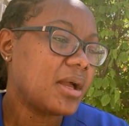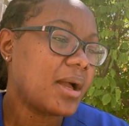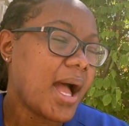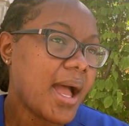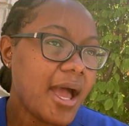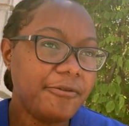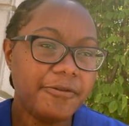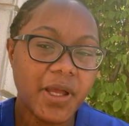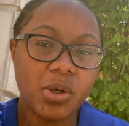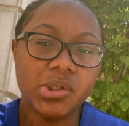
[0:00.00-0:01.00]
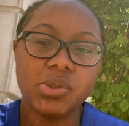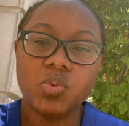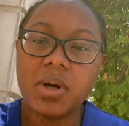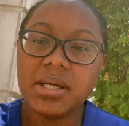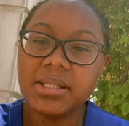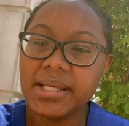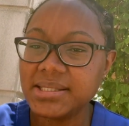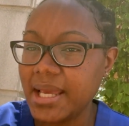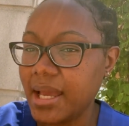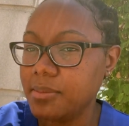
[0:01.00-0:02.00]
I had failed 1
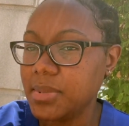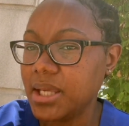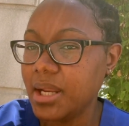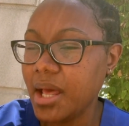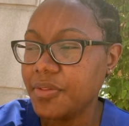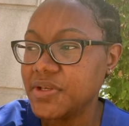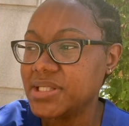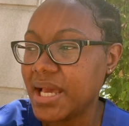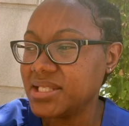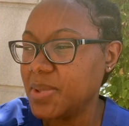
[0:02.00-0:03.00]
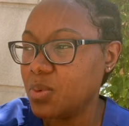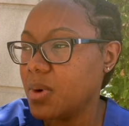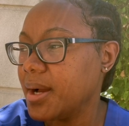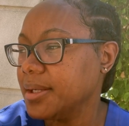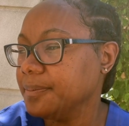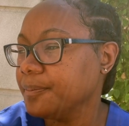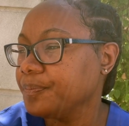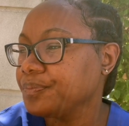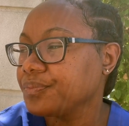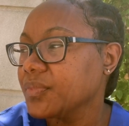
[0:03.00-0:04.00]
exam in health assessment
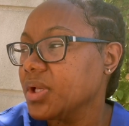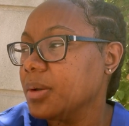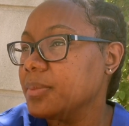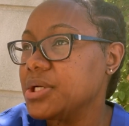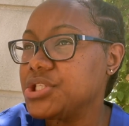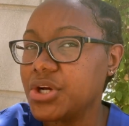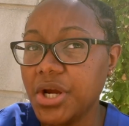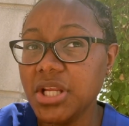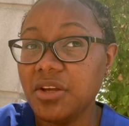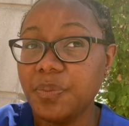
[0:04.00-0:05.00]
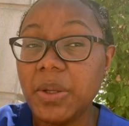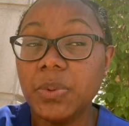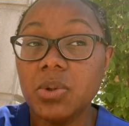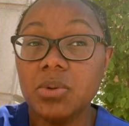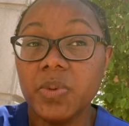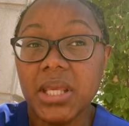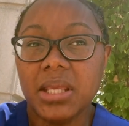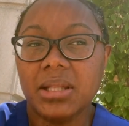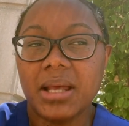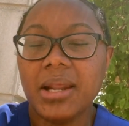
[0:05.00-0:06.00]
1. Majority of people,
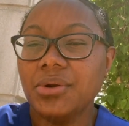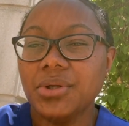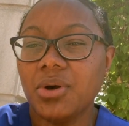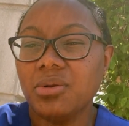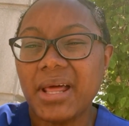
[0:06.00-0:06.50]
I don't know